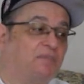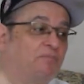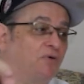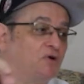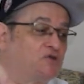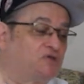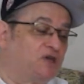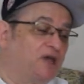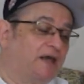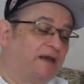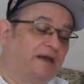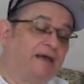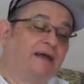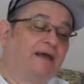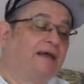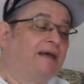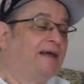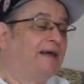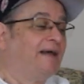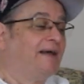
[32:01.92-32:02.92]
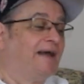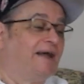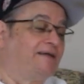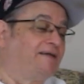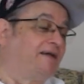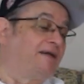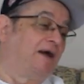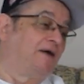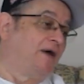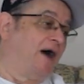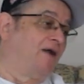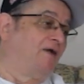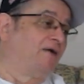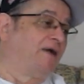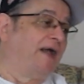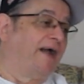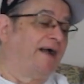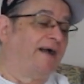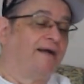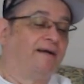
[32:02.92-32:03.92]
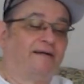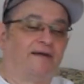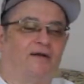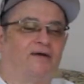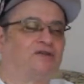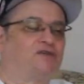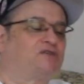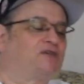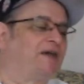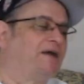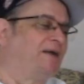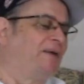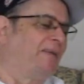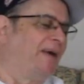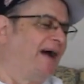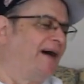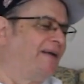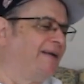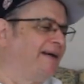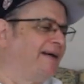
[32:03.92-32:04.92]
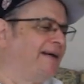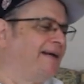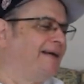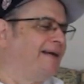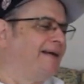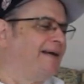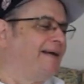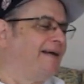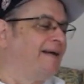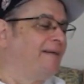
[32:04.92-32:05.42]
it. So I'm going to push in. I said, I don't care, you know, just kidding around.